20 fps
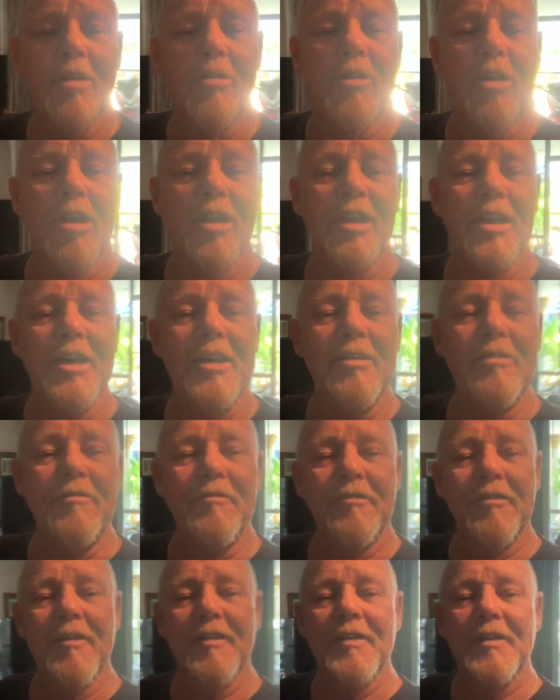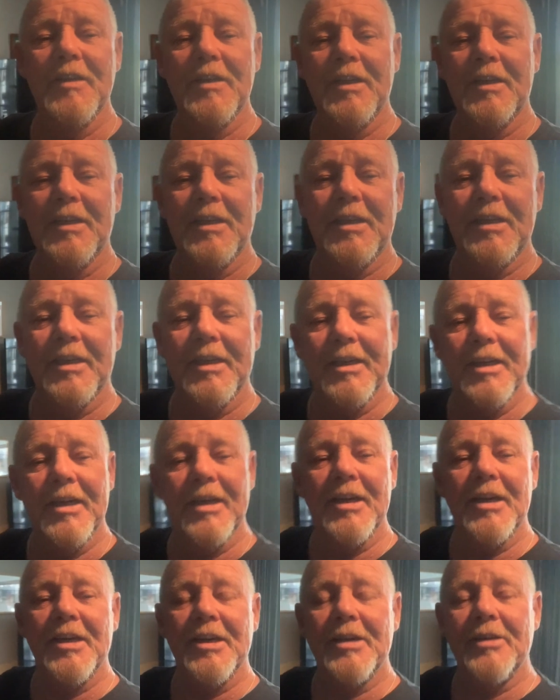I live,
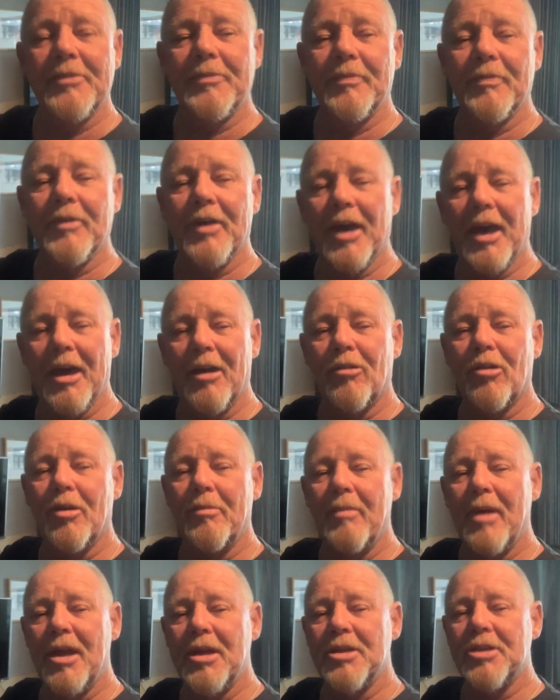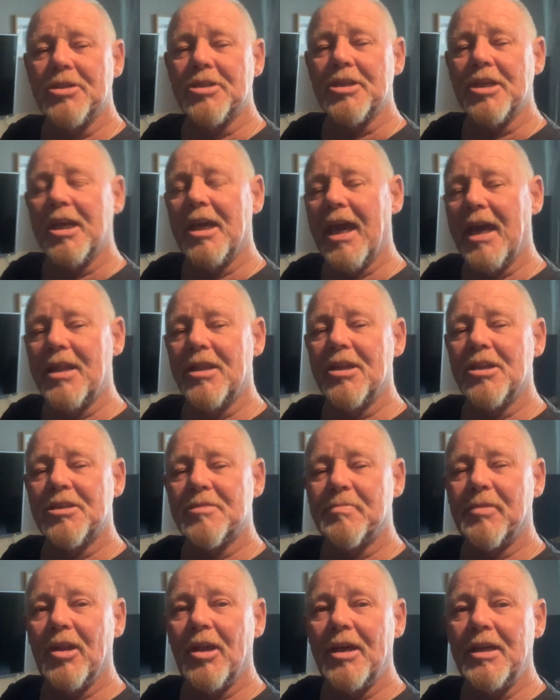how I managed to get this
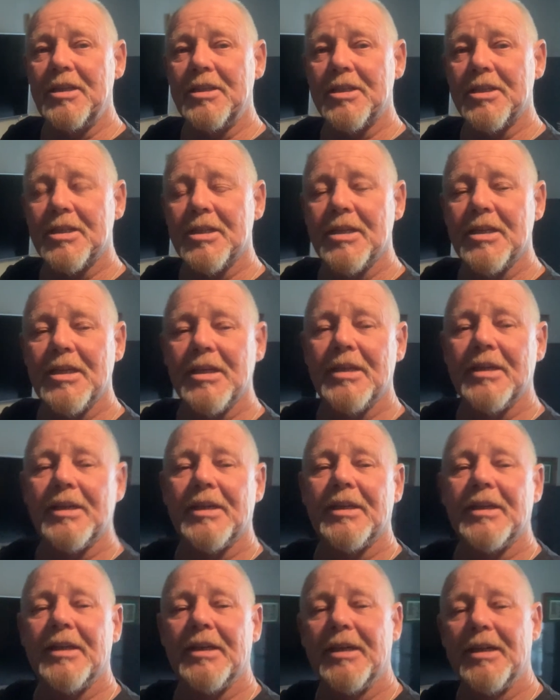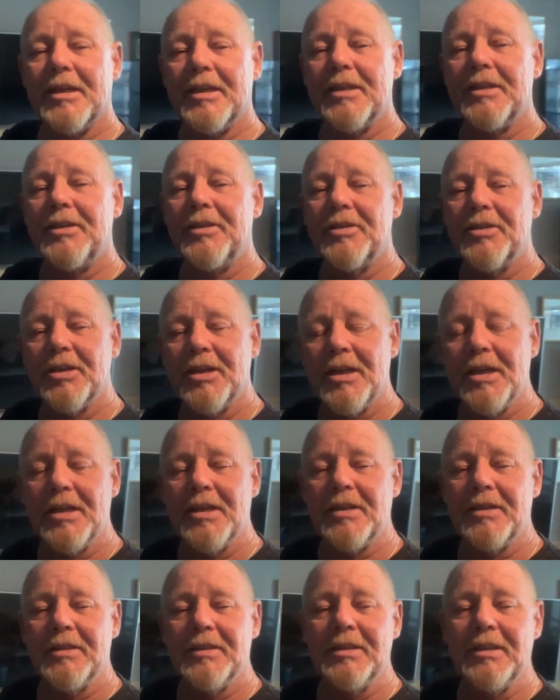place. And
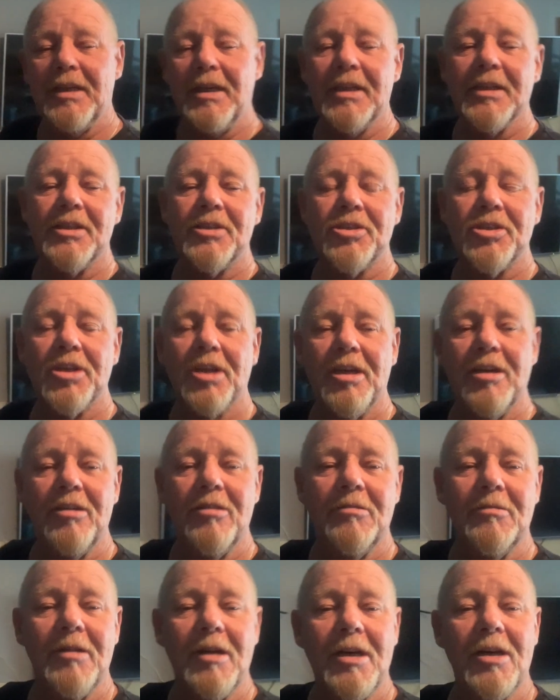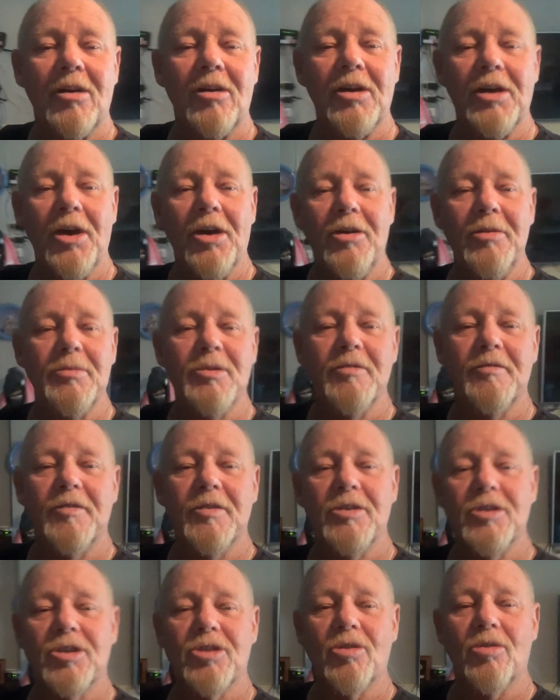I hope you've
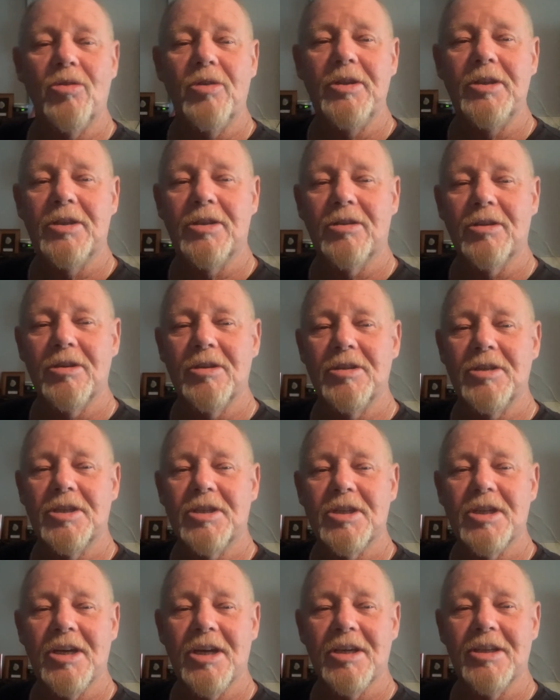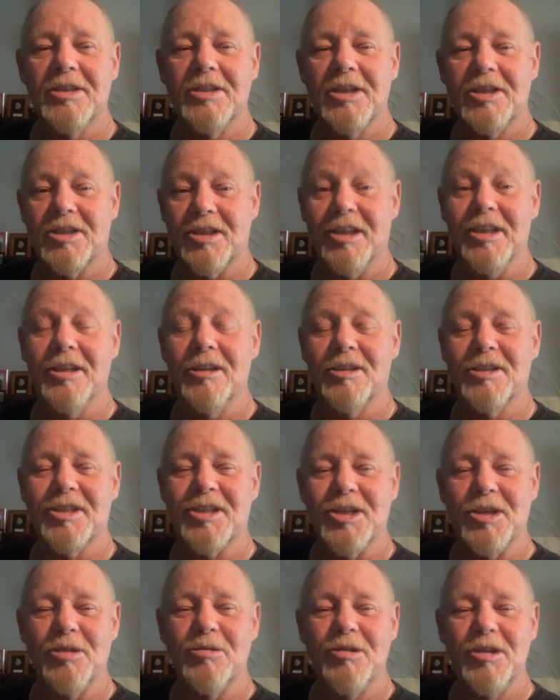enjoyed this little
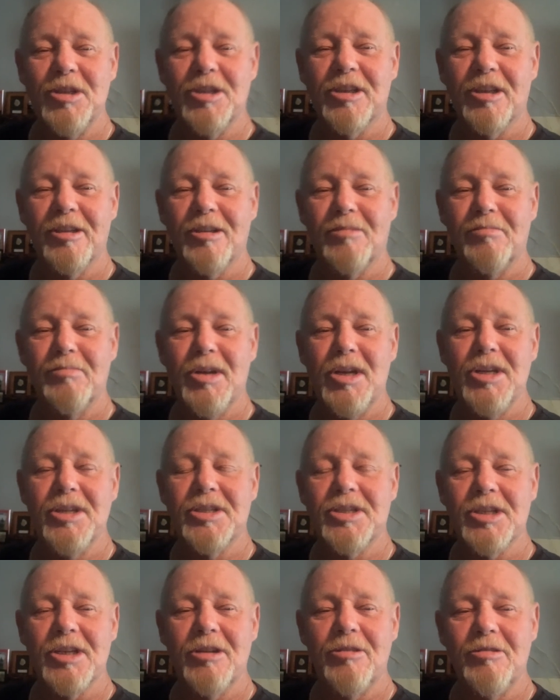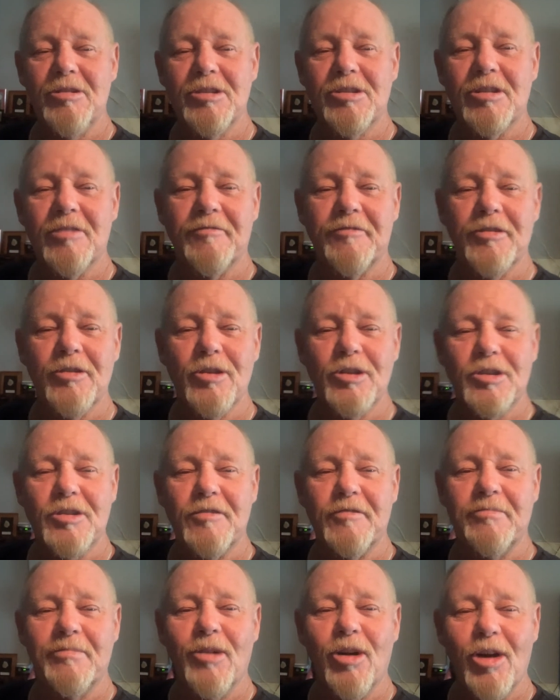series, little mini series, the first
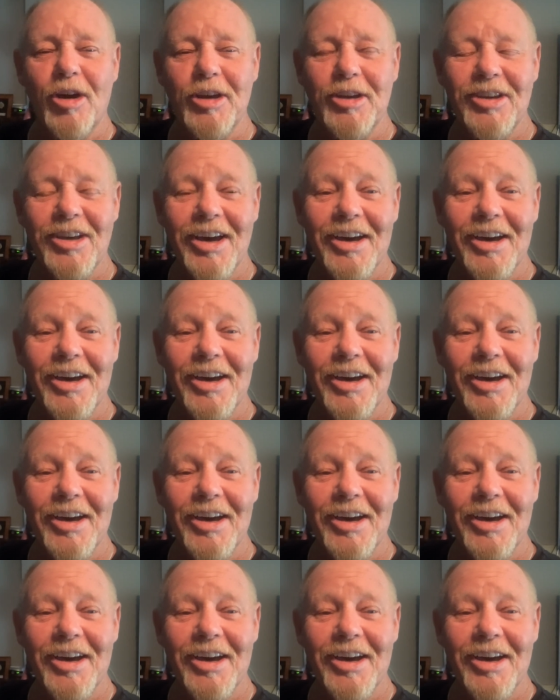of my